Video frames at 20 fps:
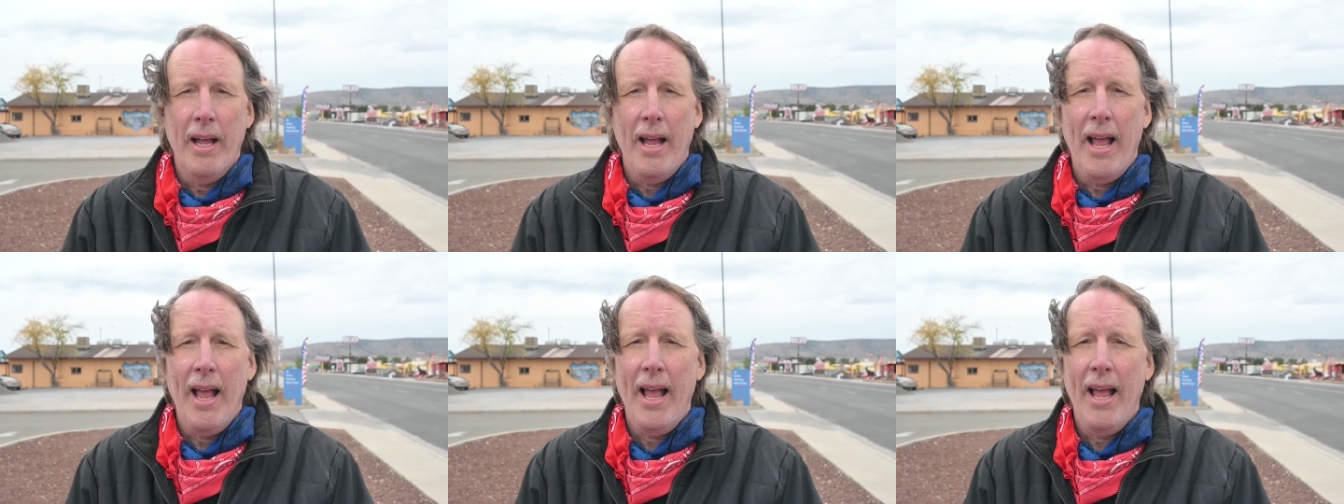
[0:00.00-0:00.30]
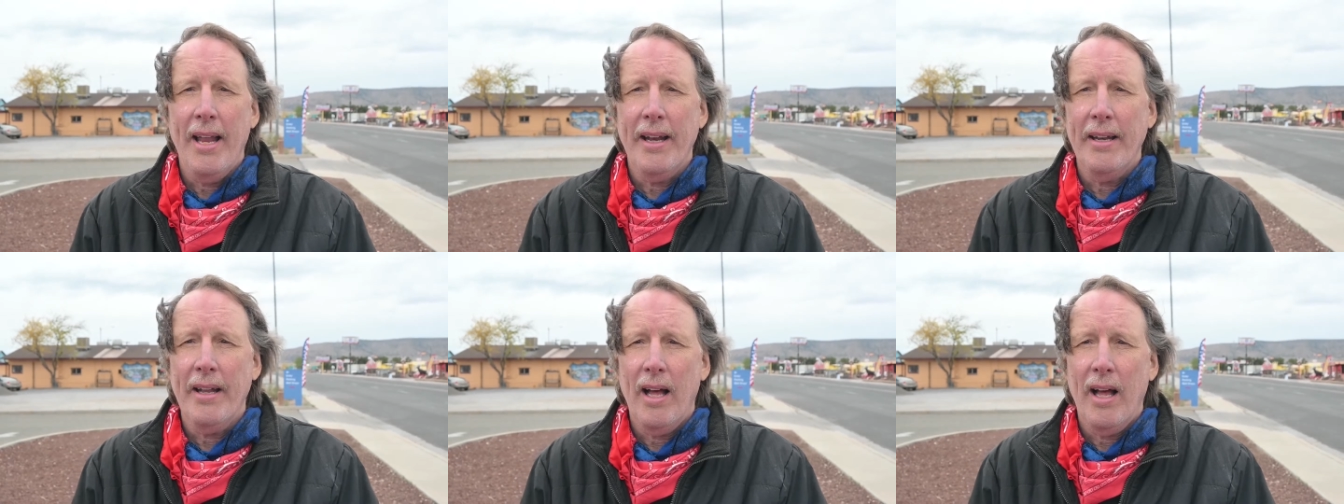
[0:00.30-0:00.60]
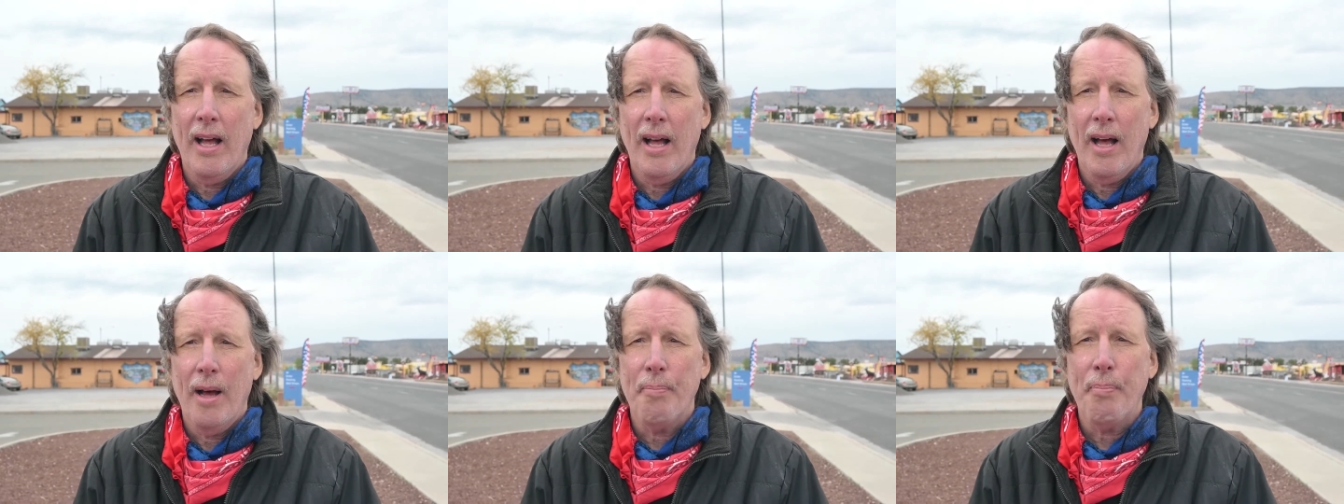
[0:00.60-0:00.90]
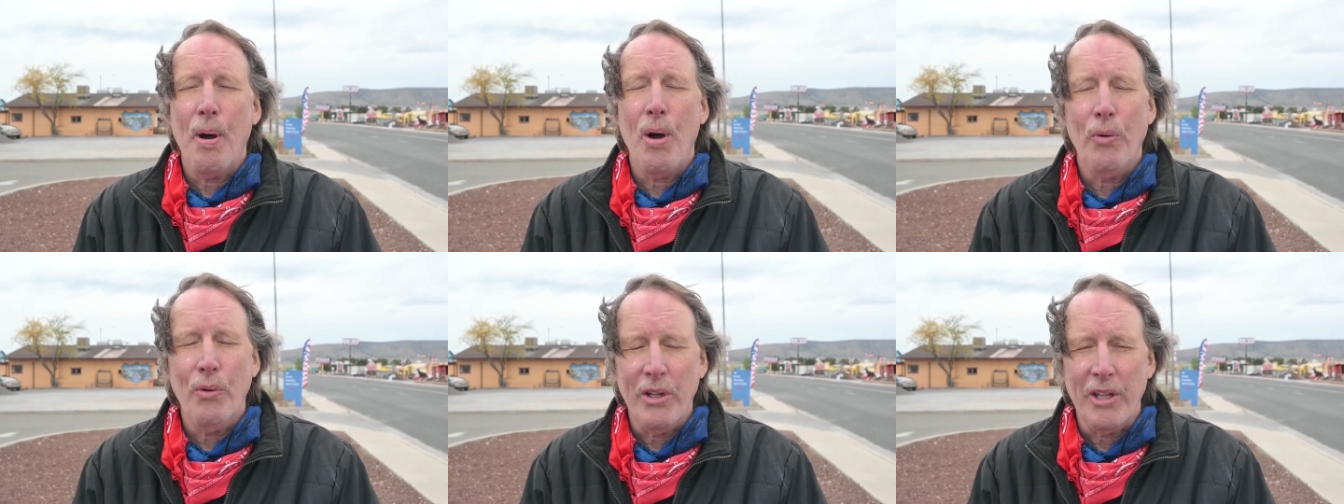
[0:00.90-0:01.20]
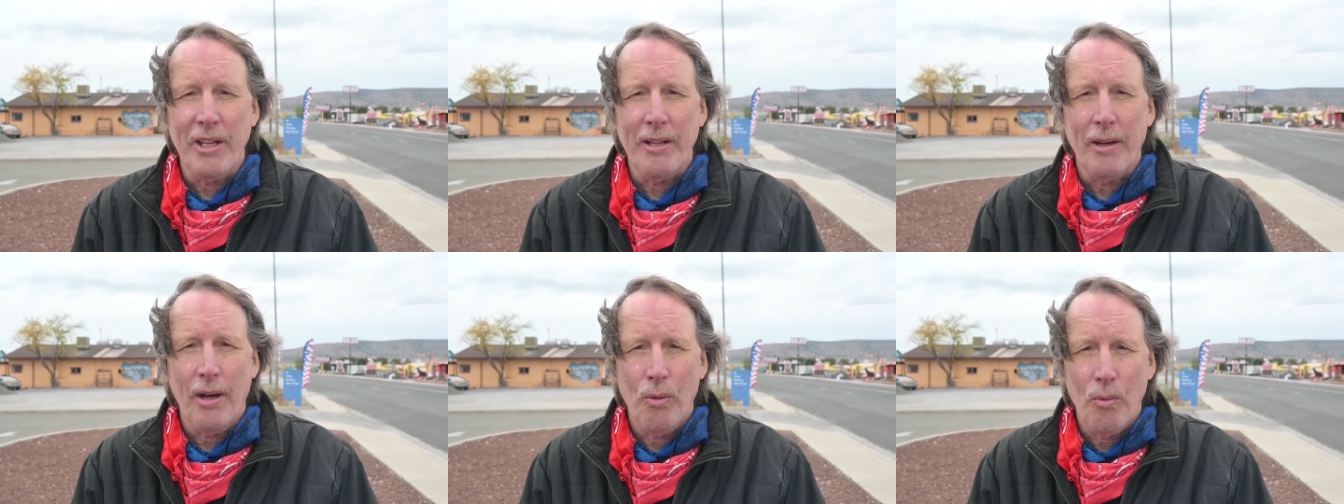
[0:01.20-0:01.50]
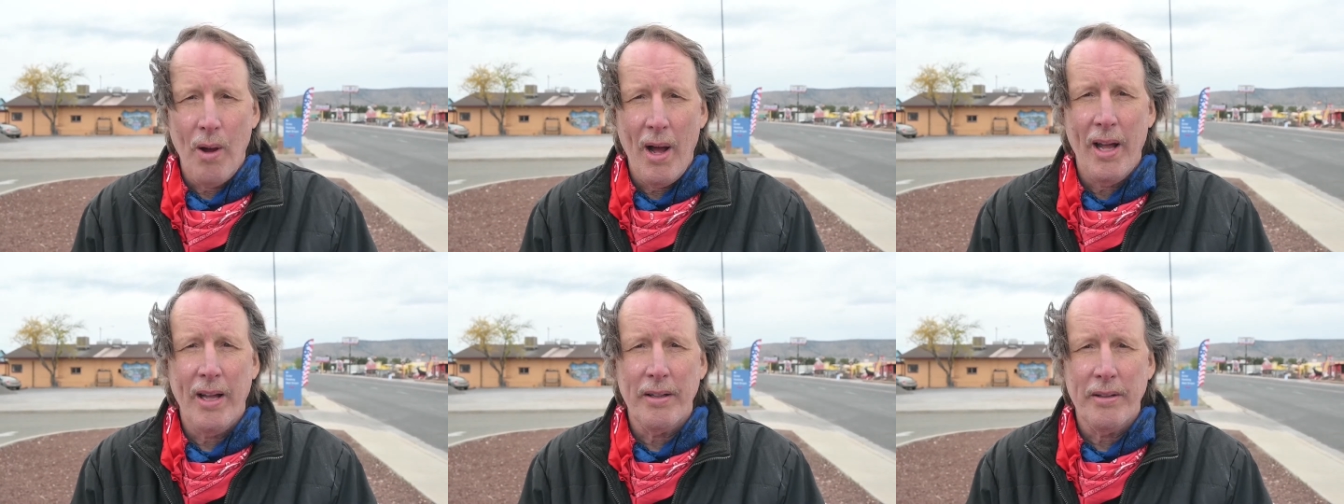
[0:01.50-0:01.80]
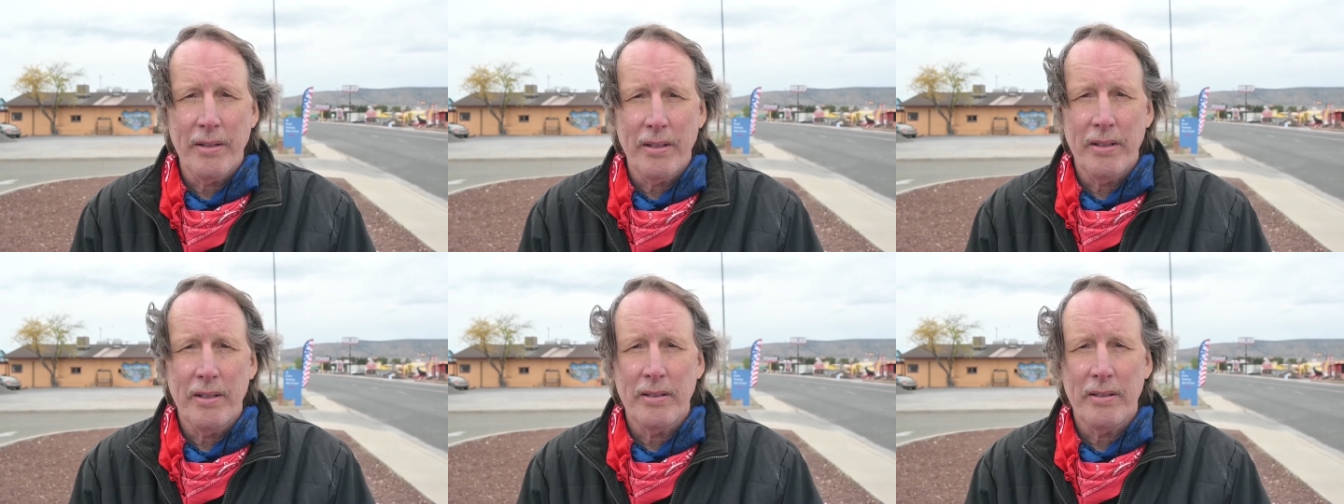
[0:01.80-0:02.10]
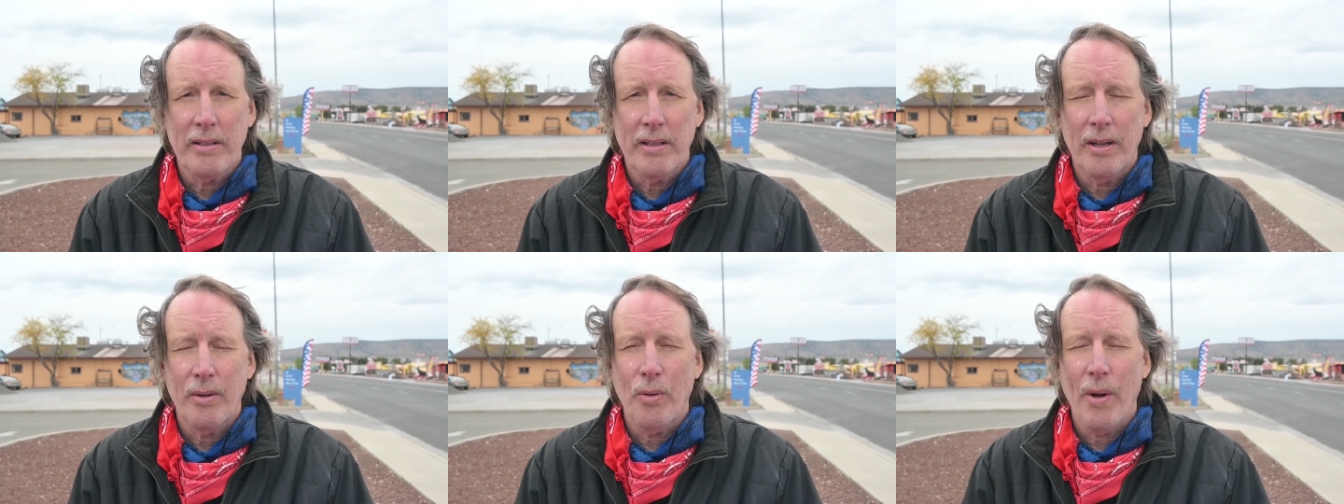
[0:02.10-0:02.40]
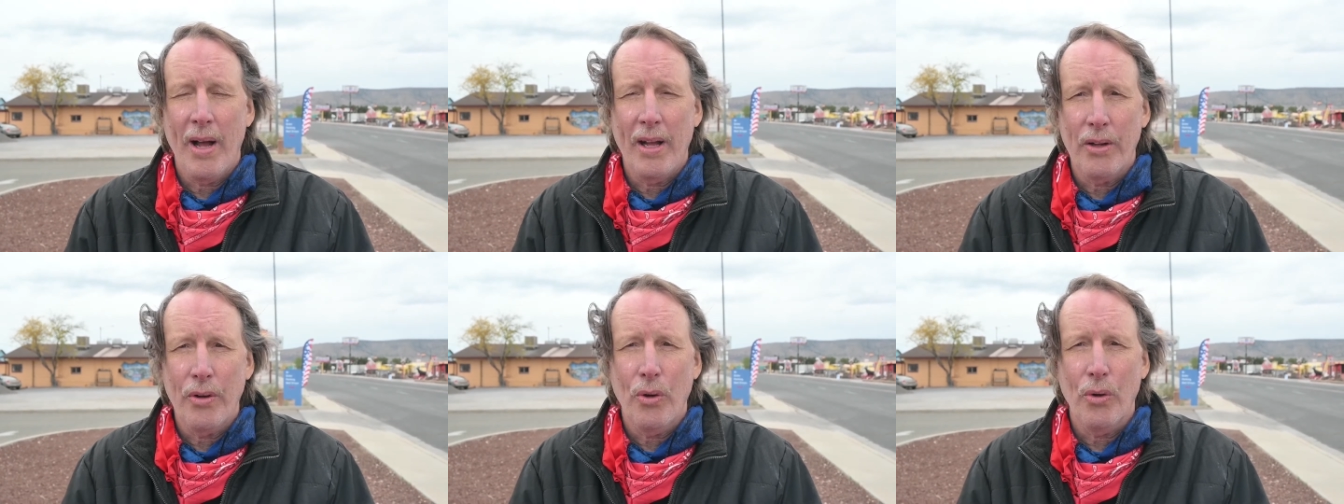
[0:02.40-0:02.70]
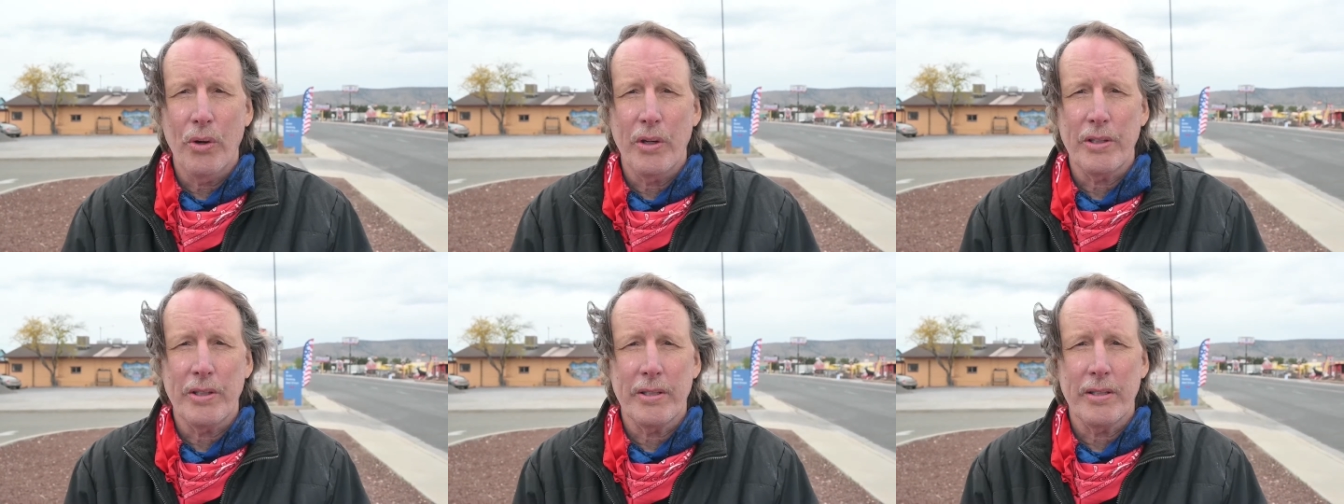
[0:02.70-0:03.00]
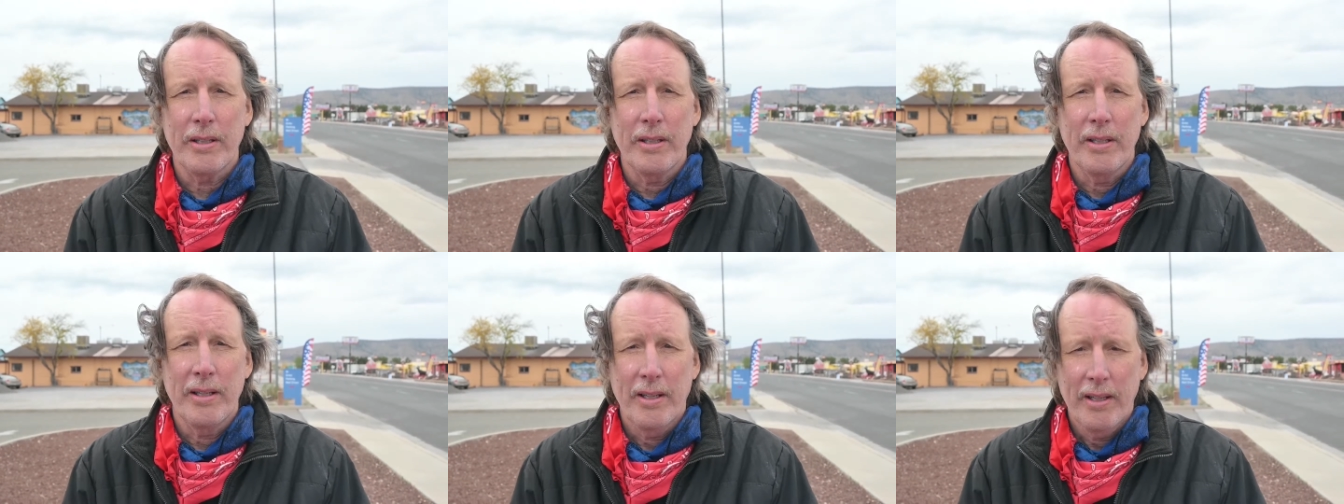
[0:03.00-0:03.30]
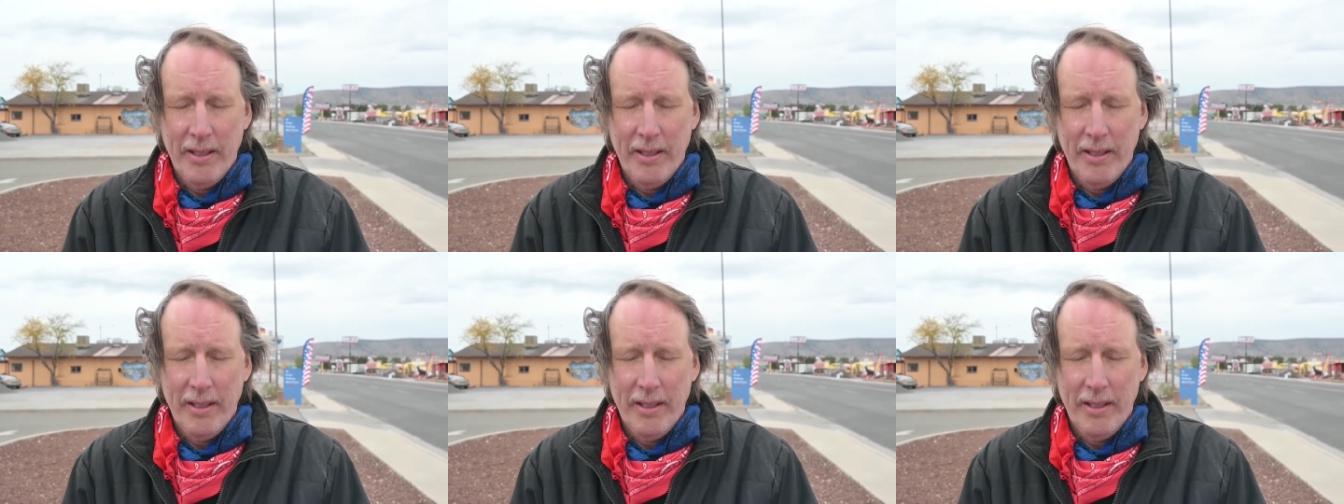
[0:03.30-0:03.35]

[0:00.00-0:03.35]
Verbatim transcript: and uh, a pony, a wild, a wild horse